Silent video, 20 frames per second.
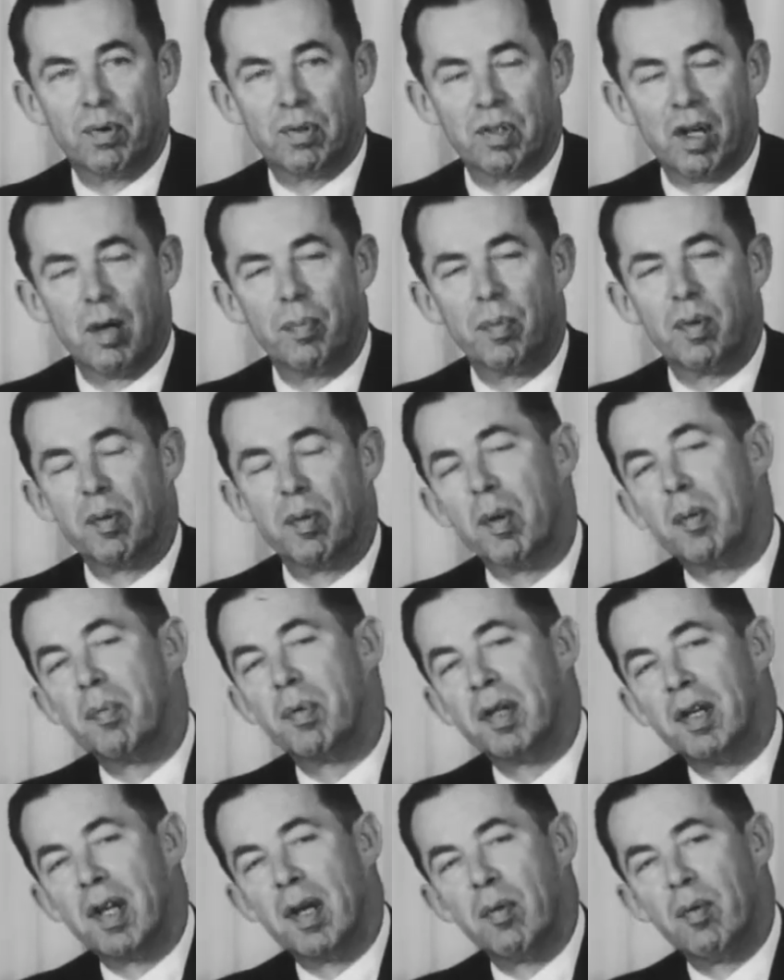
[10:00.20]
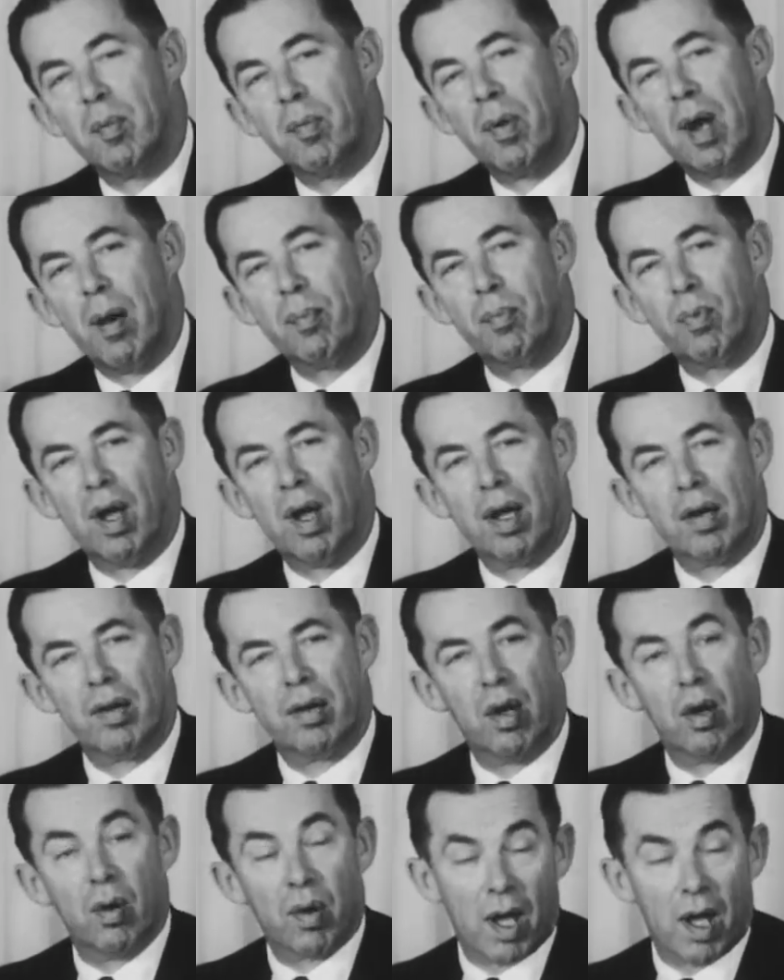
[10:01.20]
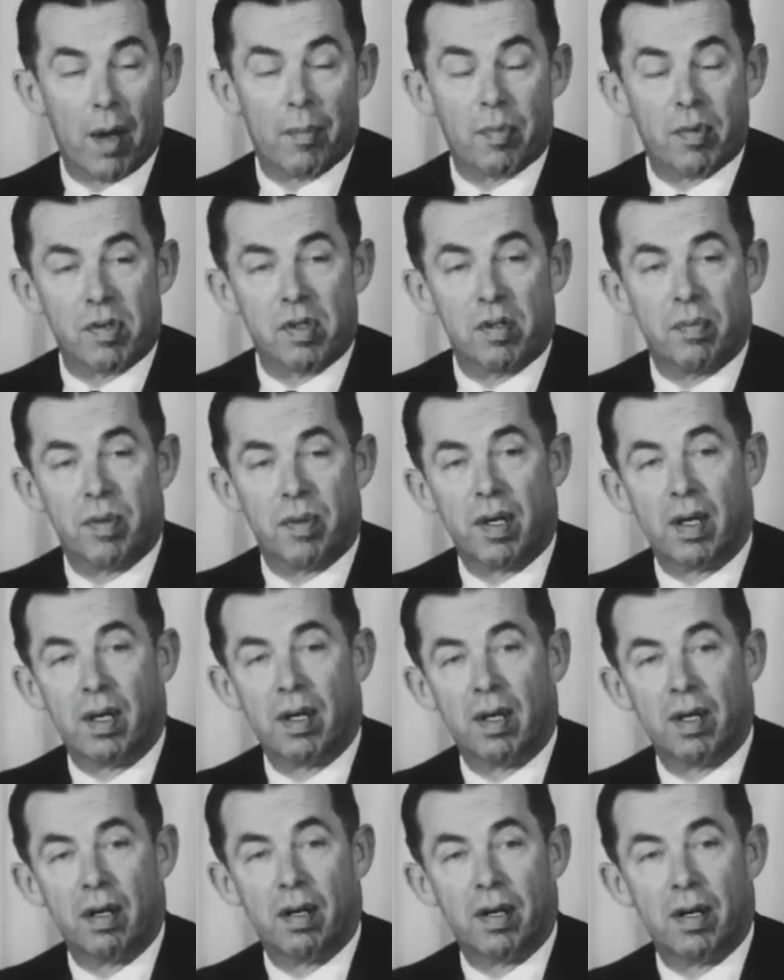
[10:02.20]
who's helping me by the name of Bob Brando. He happens to be